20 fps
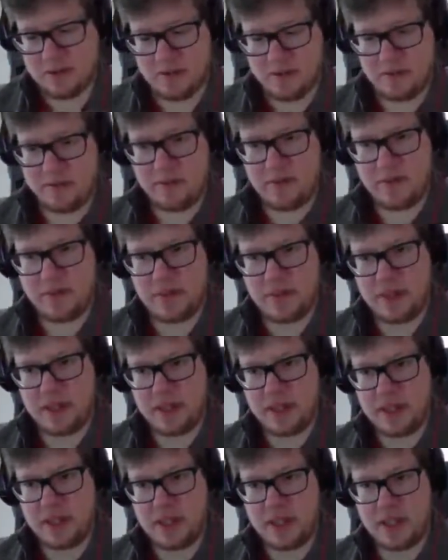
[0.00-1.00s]

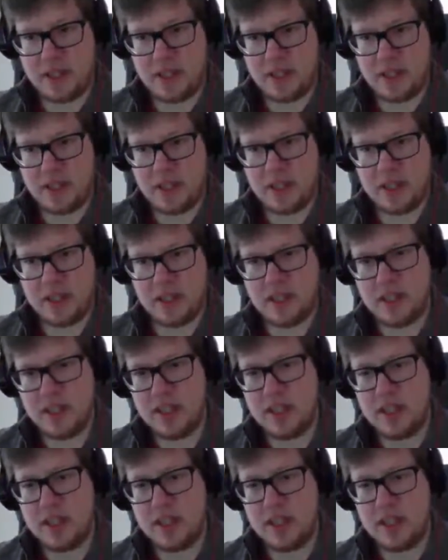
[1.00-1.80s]
No one is speaking in this clip.